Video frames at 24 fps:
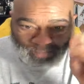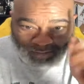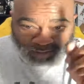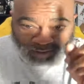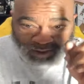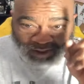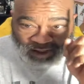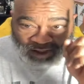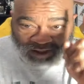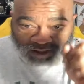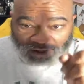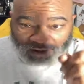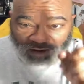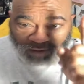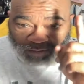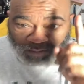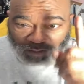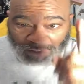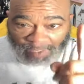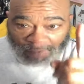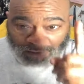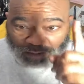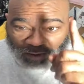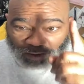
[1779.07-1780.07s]
many of the
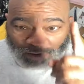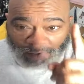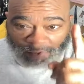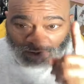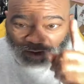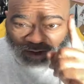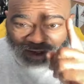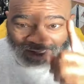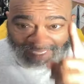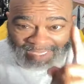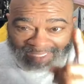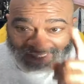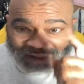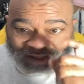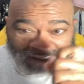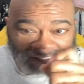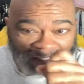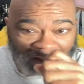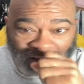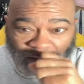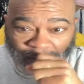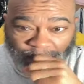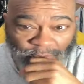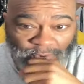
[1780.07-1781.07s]
people in the
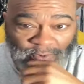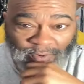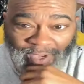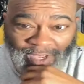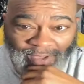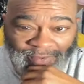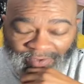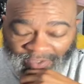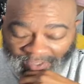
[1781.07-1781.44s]
temple have